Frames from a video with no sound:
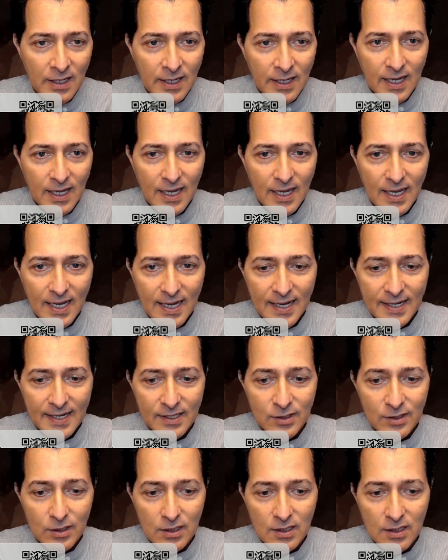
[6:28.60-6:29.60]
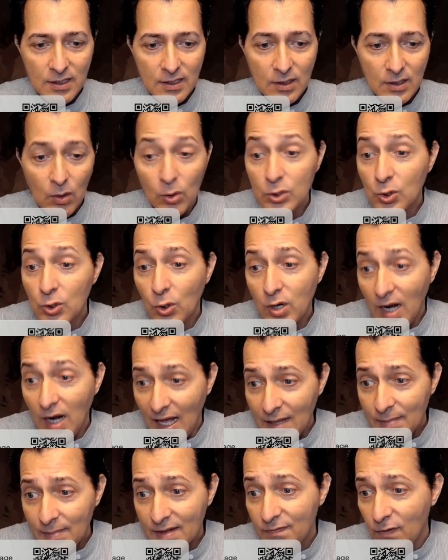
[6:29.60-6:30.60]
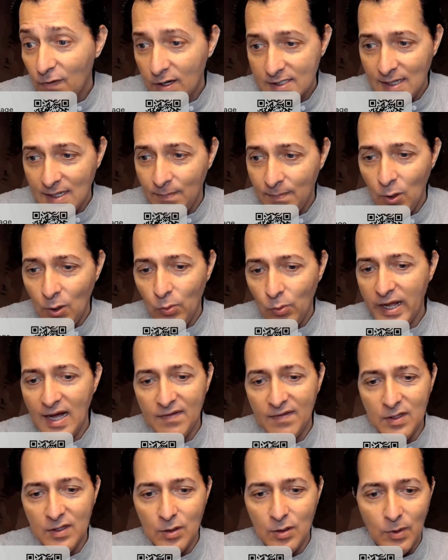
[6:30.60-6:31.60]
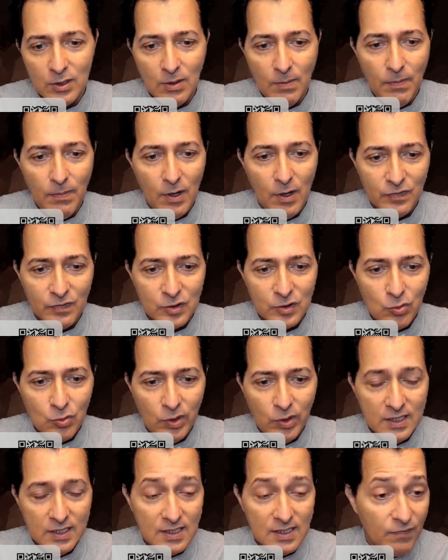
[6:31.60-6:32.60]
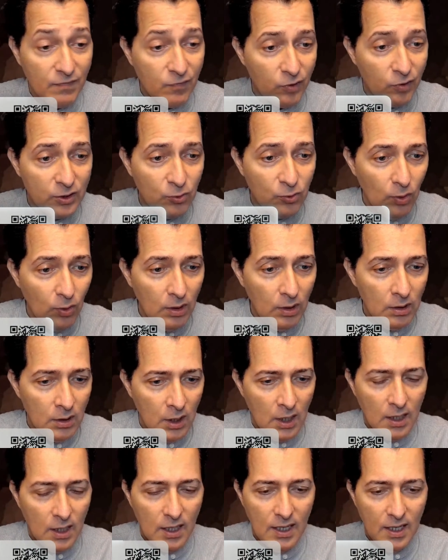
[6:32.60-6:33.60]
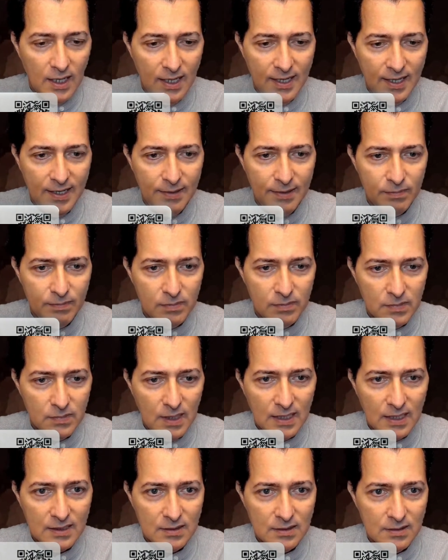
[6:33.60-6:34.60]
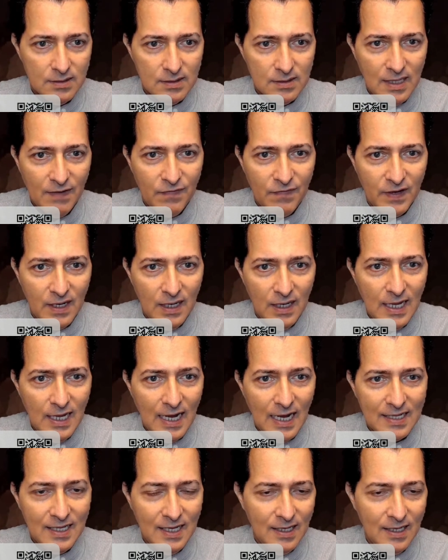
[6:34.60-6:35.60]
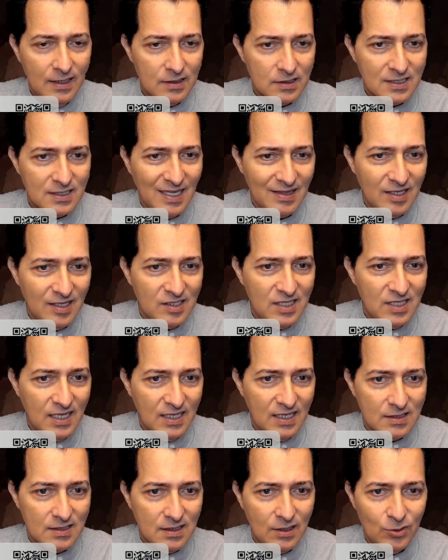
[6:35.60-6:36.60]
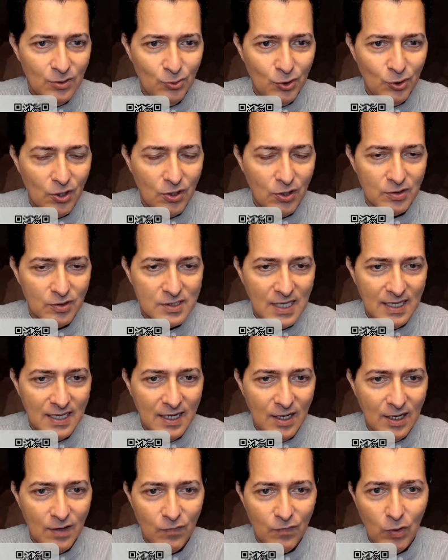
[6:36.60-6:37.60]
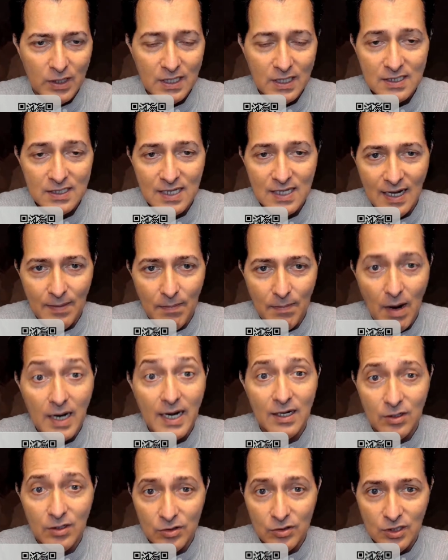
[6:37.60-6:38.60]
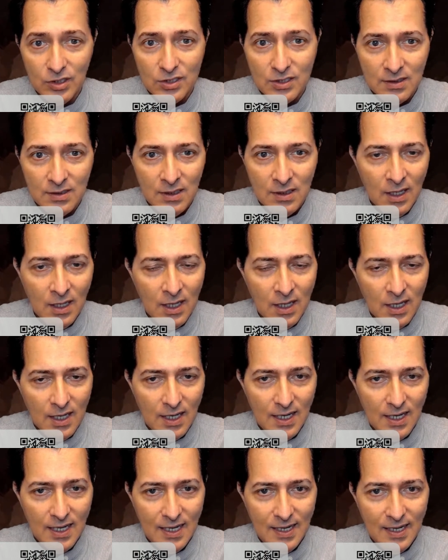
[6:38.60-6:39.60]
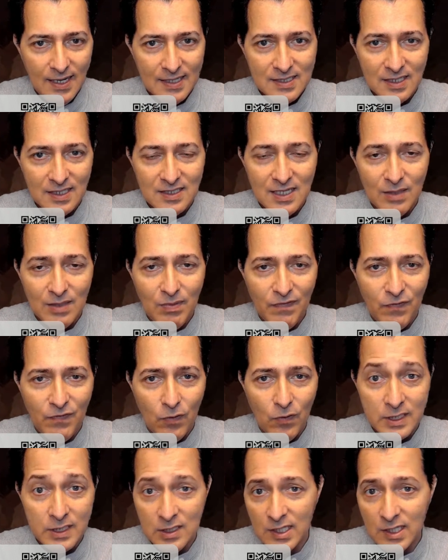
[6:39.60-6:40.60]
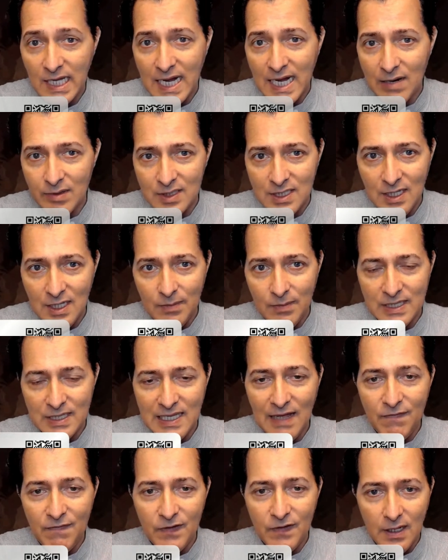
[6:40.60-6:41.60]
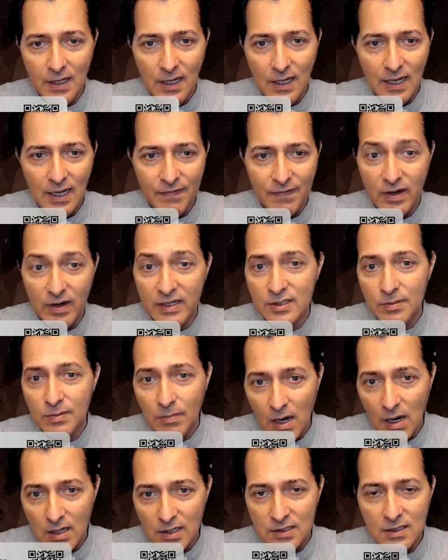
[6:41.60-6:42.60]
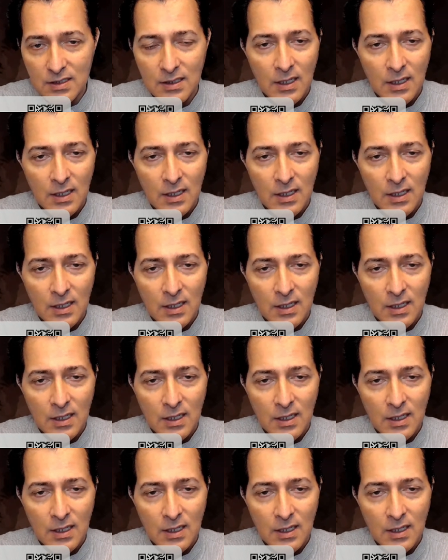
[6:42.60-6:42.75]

The auto climate, for example, we have in the bottom part of the screen is a free tool. And definitely adding statistics into your understanding of what is a market condition, as I said before, is not a guarantee, but definitely a very smart